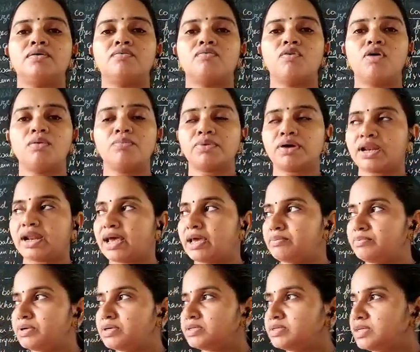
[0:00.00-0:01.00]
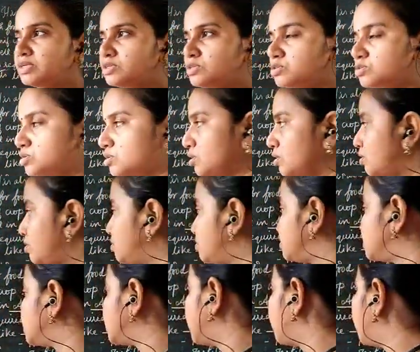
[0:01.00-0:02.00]
warm climate, that is your
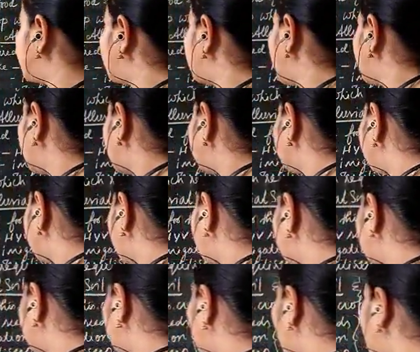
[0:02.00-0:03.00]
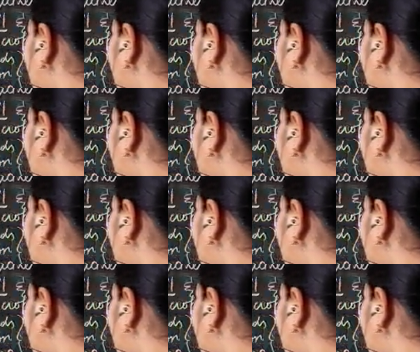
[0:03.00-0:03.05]
summer and as well as your